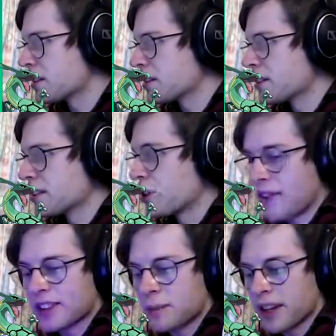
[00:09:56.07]
just
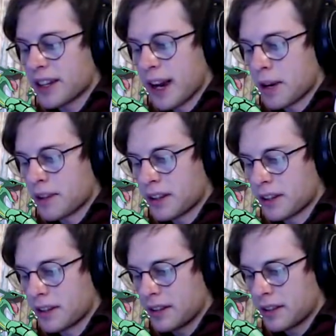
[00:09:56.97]
tanking those Aqua
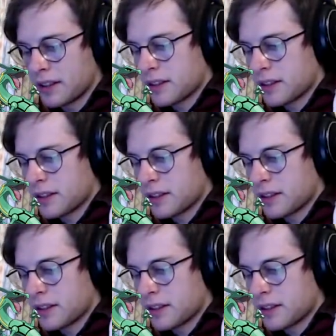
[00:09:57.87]
Tails.